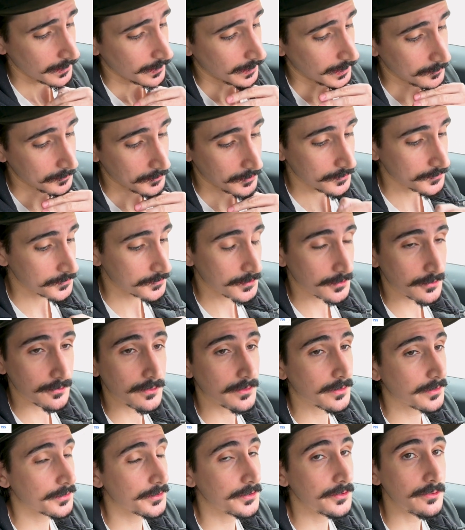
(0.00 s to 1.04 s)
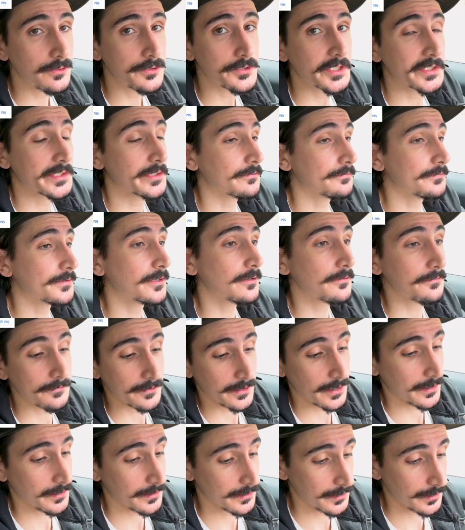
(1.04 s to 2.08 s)
I'm also a huge NFL
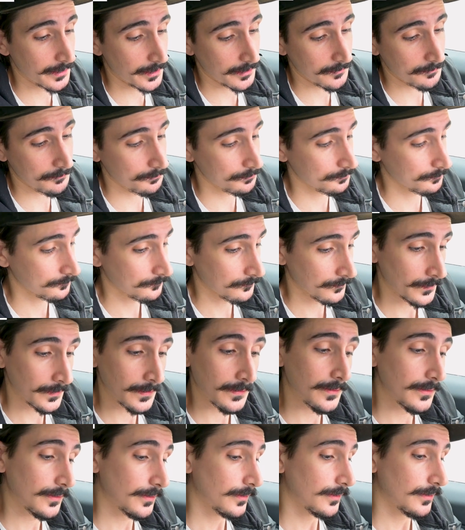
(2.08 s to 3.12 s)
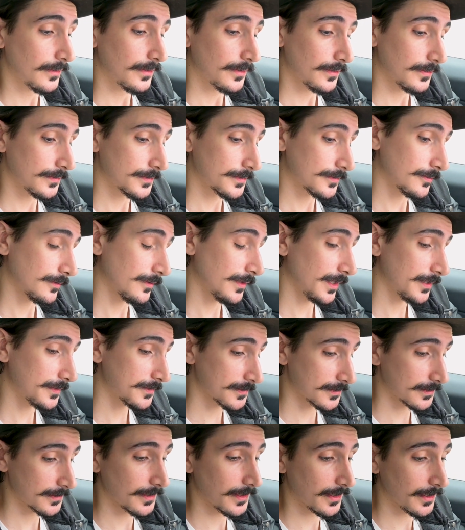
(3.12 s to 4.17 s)
fan again, so
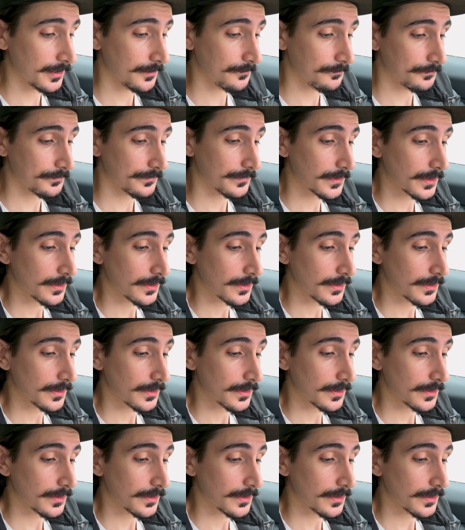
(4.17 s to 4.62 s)
that's that.